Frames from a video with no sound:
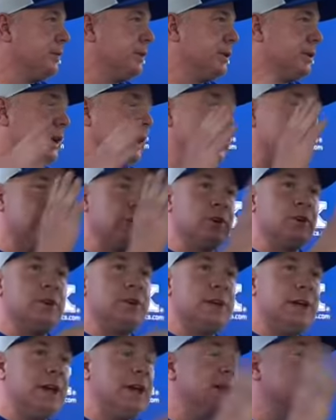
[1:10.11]
But they had a
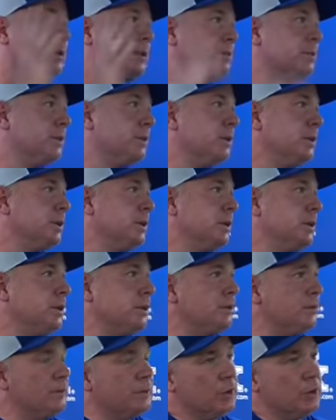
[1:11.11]
good day,
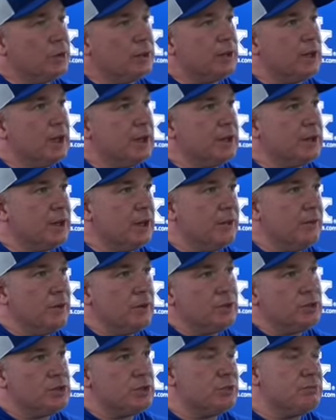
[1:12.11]
good tight coverage.